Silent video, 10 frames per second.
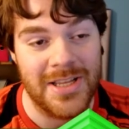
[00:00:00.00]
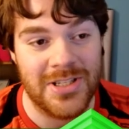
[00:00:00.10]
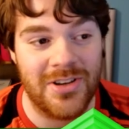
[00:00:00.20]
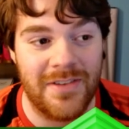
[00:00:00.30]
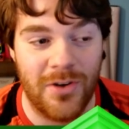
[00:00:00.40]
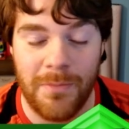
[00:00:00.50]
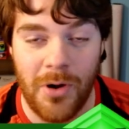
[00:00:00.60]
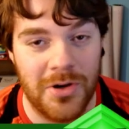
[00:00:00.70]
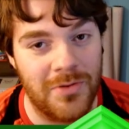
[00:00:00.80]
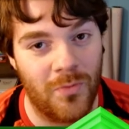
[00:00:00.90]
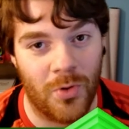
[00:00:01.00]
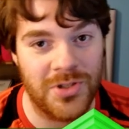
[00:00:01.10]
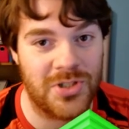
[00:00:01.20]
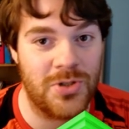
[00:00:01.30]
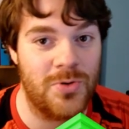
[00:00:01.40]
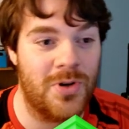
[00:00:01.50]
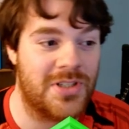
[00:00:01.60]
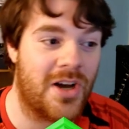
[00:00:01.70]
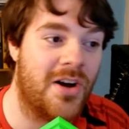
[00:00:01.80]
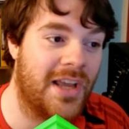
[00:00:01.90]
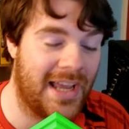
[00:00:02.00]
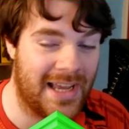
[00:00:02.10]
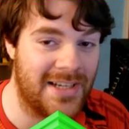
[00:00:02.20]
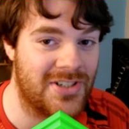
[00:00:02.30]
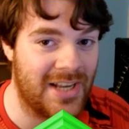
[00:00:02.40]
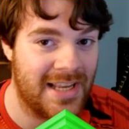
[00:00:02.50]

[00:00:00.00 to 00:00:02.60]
So if your opponent wants to target Ash